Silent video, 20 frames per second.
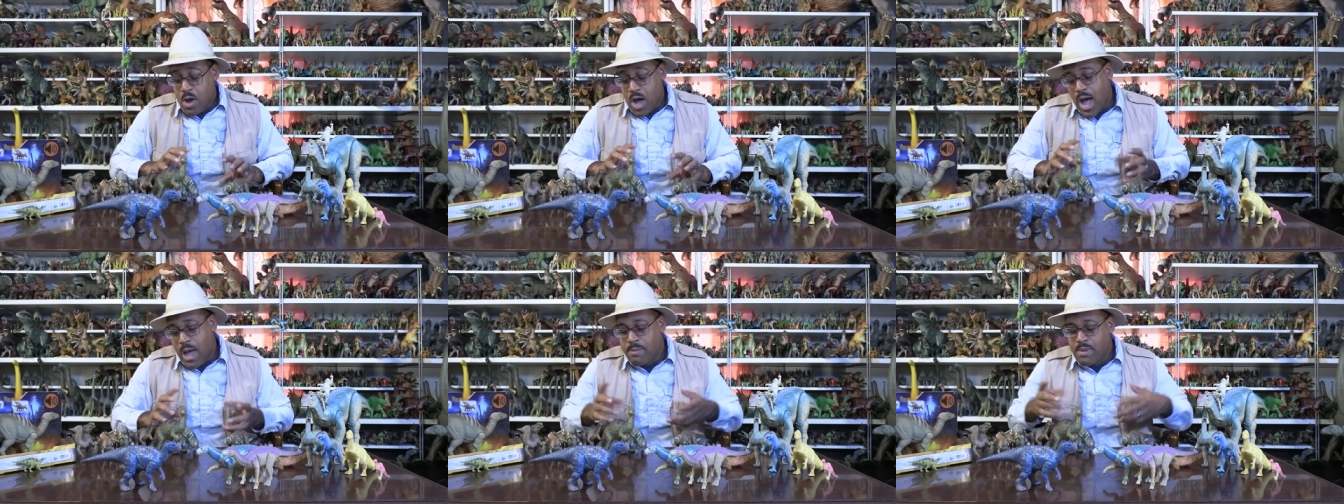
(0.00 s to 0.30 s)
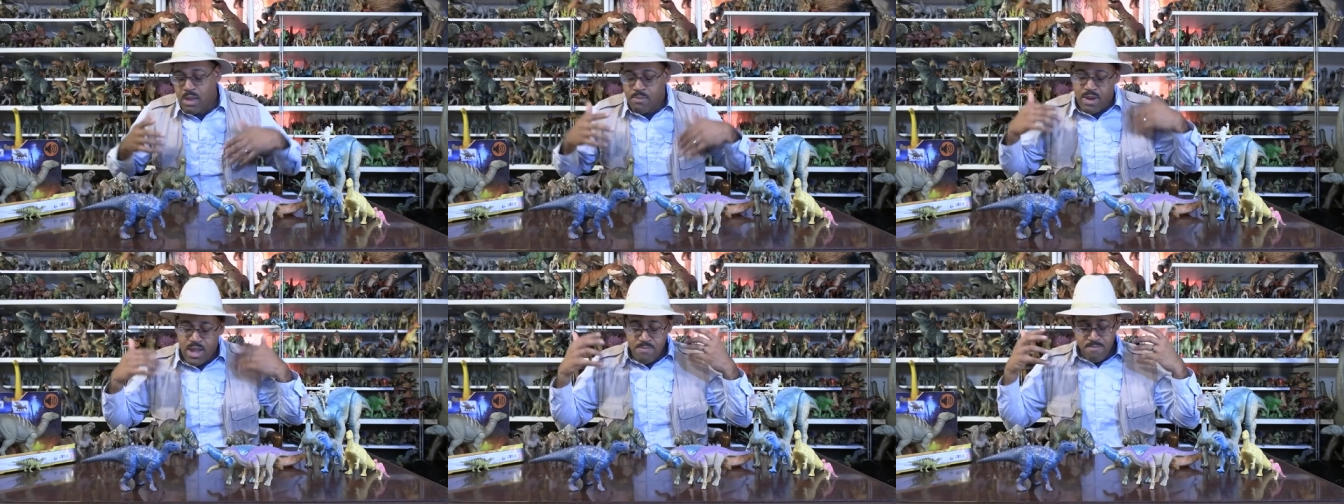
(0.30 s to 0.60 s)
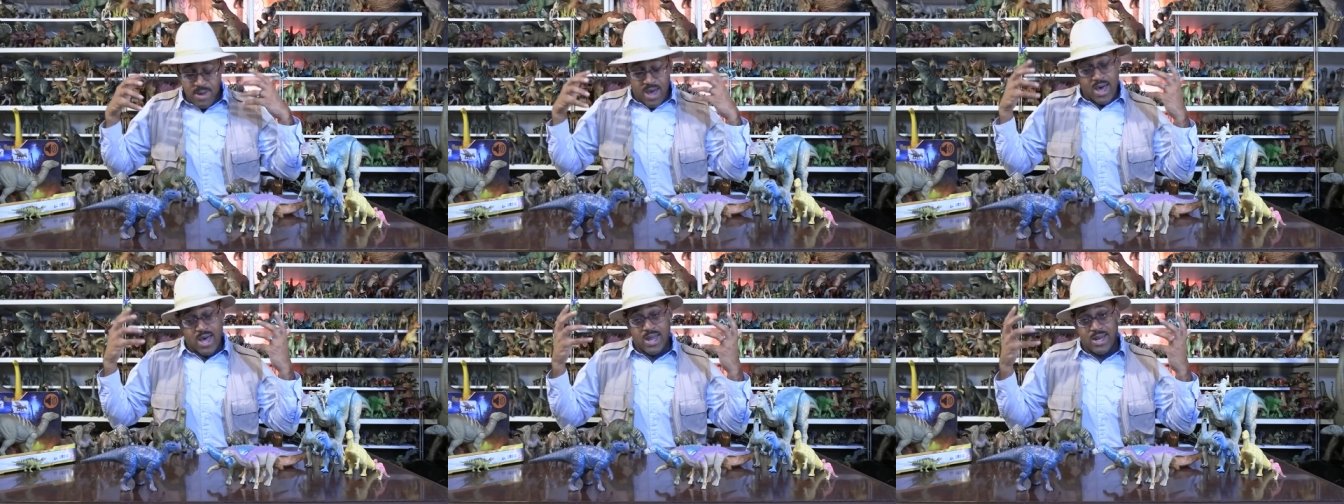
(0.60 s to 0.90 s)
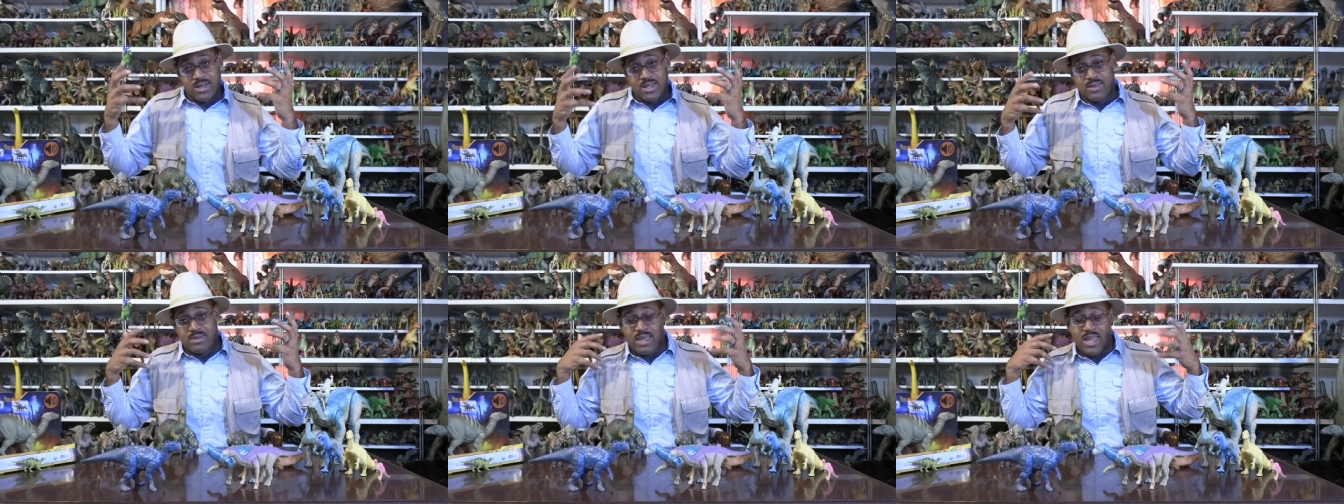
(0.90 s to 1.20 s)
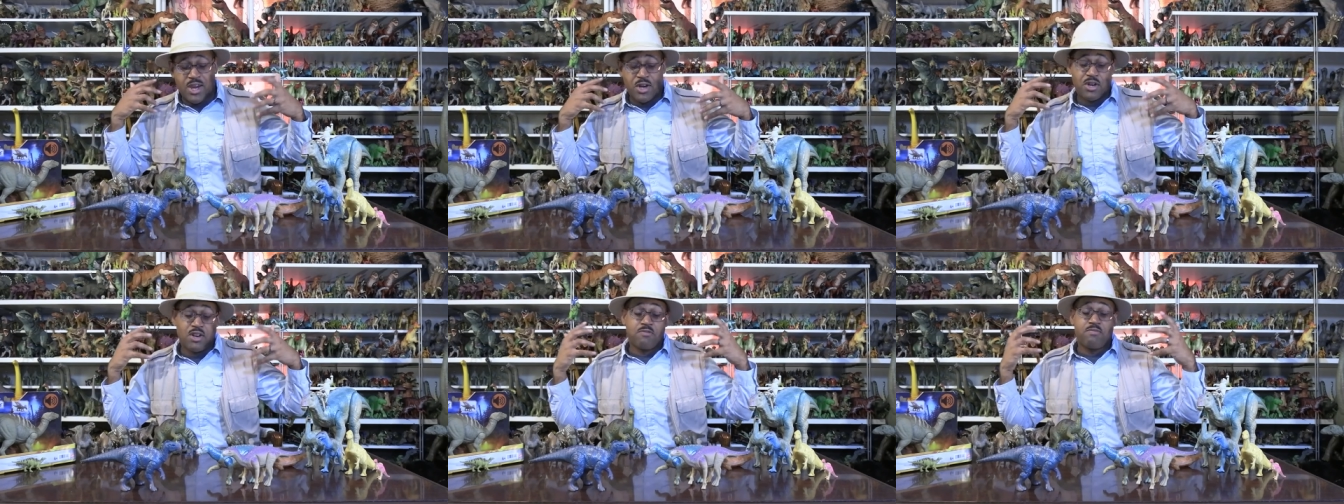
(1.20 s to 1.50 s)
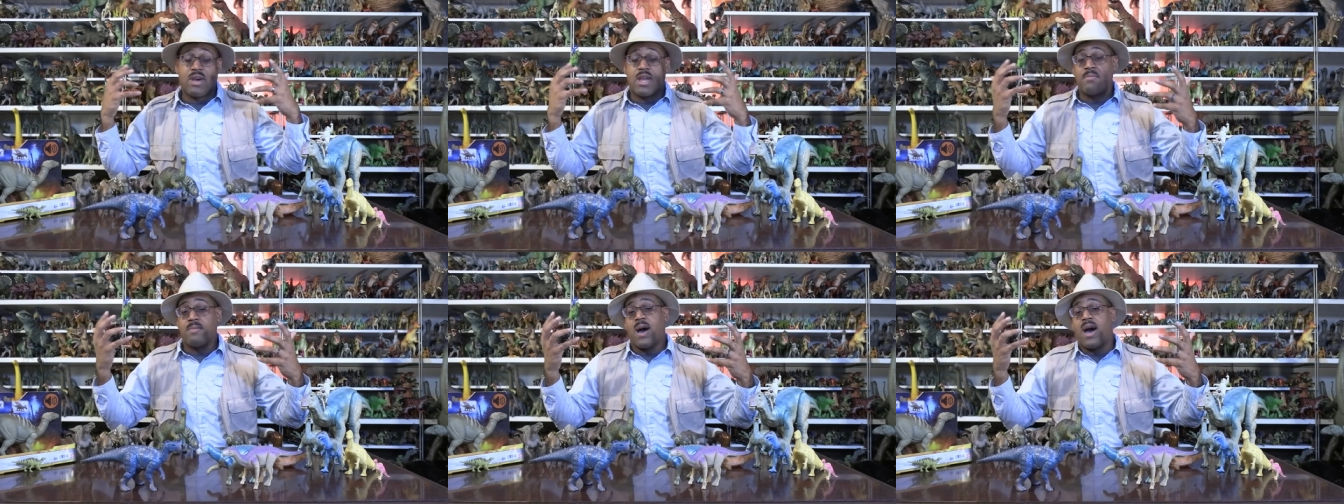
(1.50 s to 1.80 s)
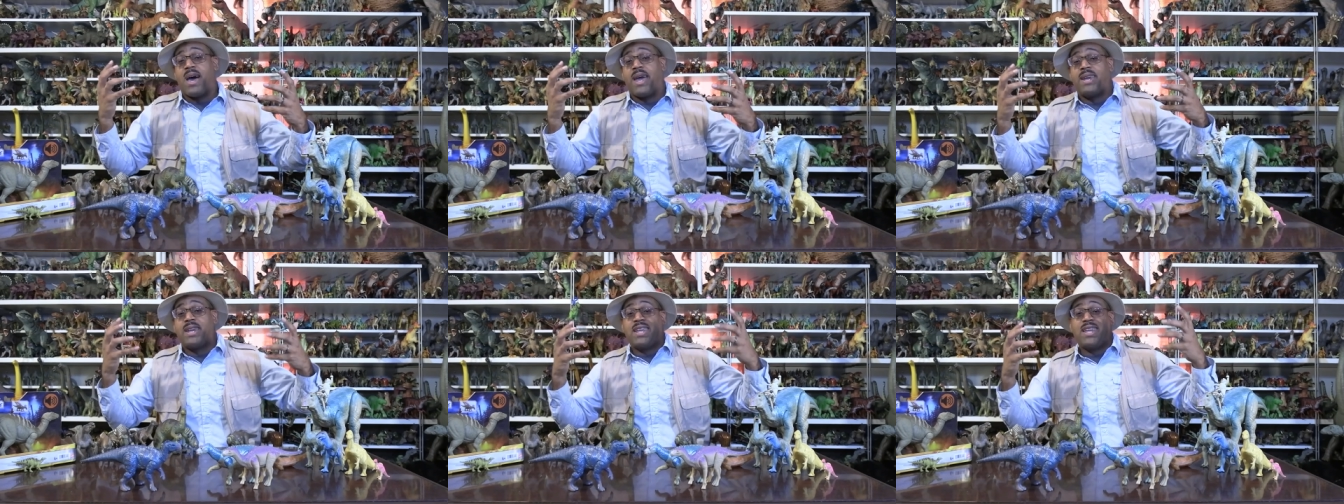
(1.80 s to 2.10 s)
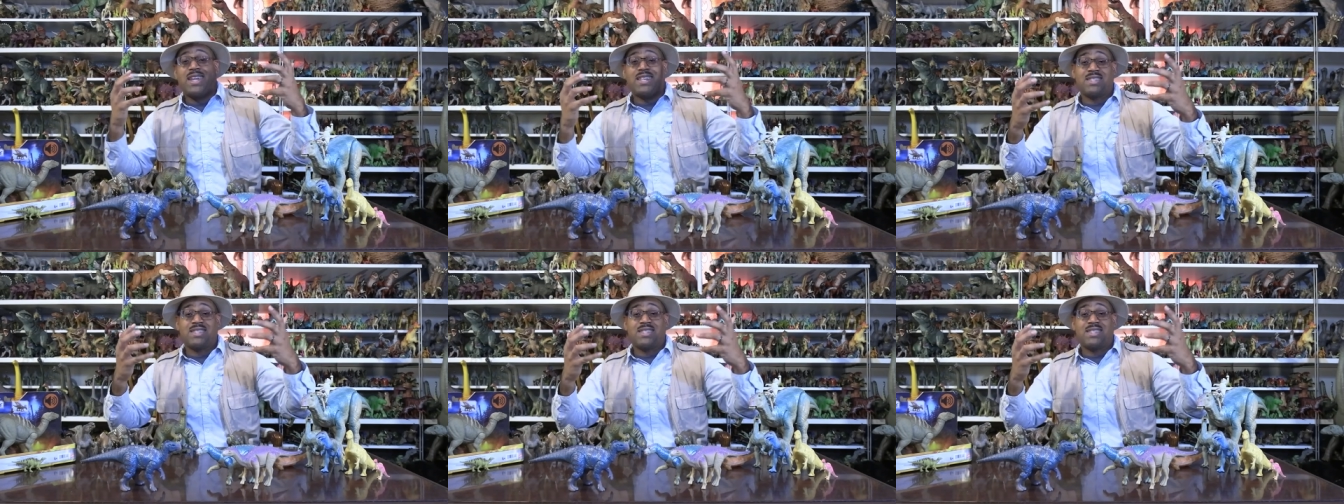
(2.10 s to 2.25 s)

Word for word: I'm in my mind, the theater of my mind,